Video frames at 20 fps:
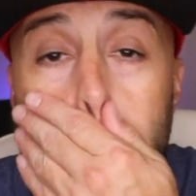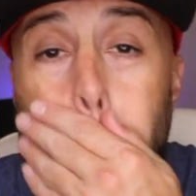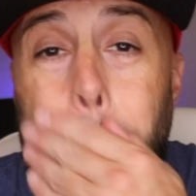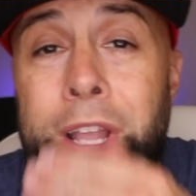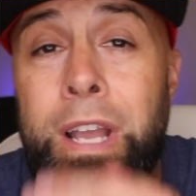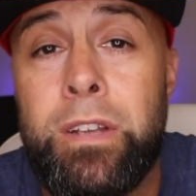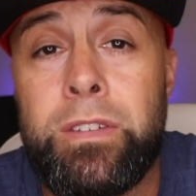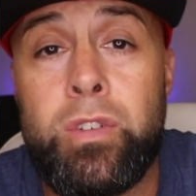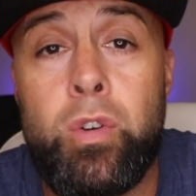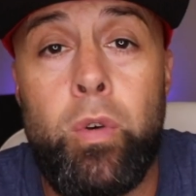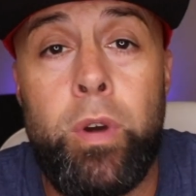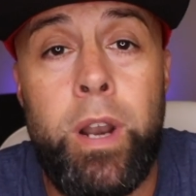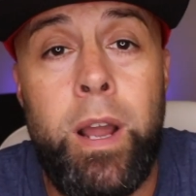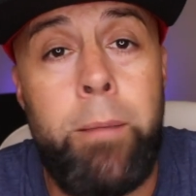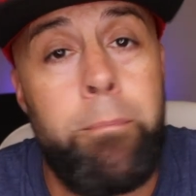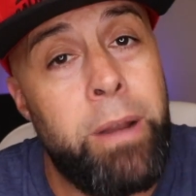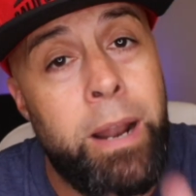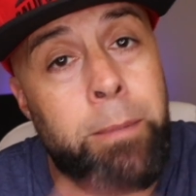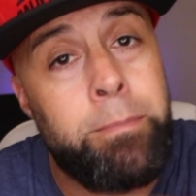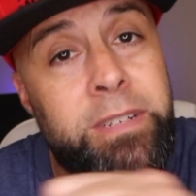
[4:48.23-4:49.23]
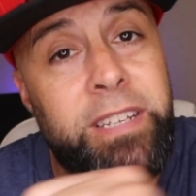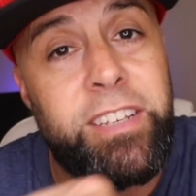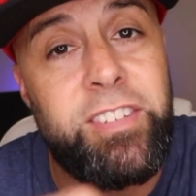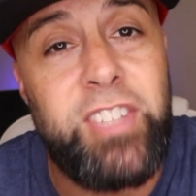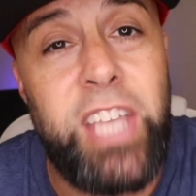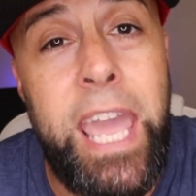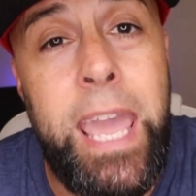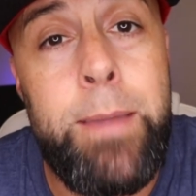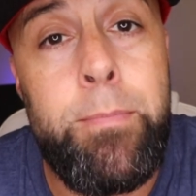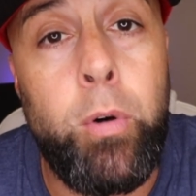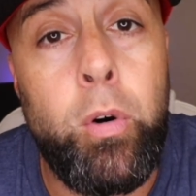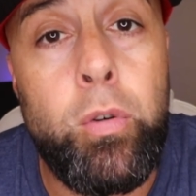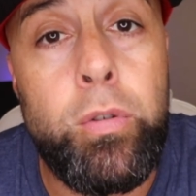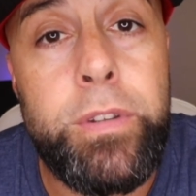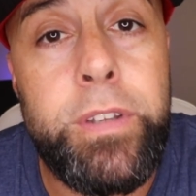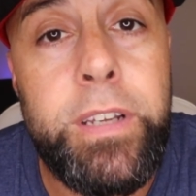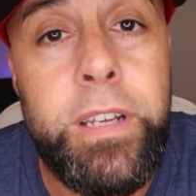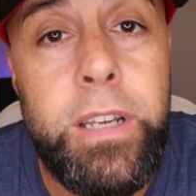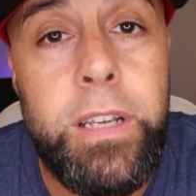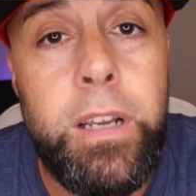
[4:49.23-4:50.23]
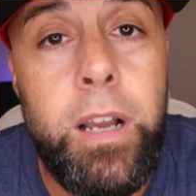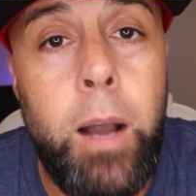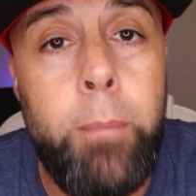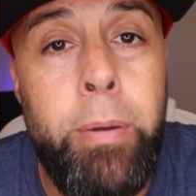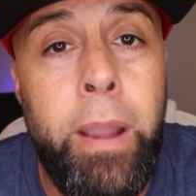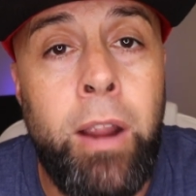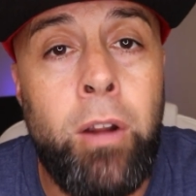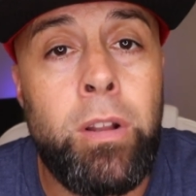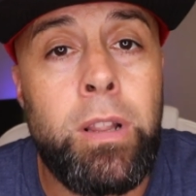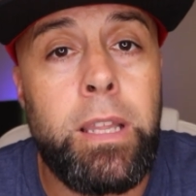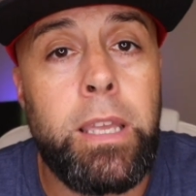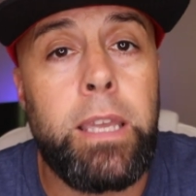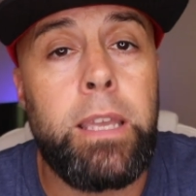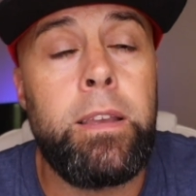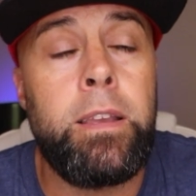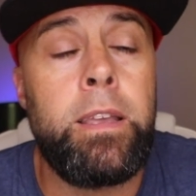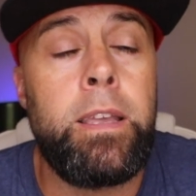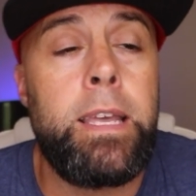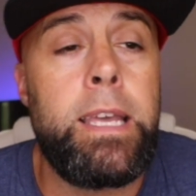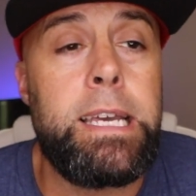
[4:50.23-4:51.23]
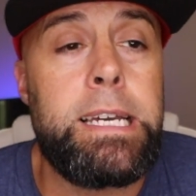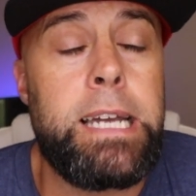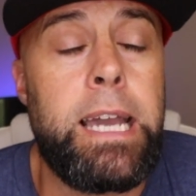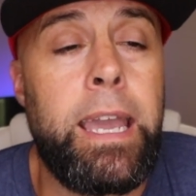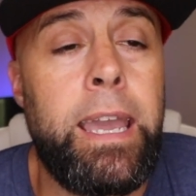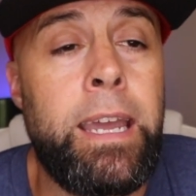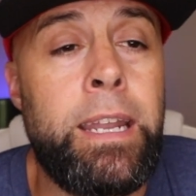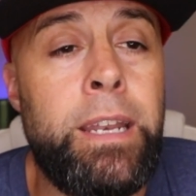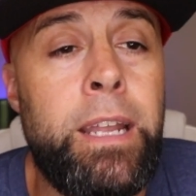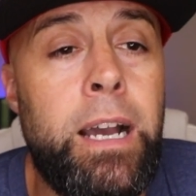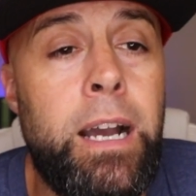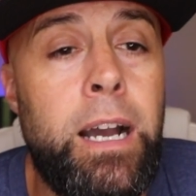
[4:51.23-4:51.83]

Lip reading: the hell's going on, but I'm disabled, apparently. And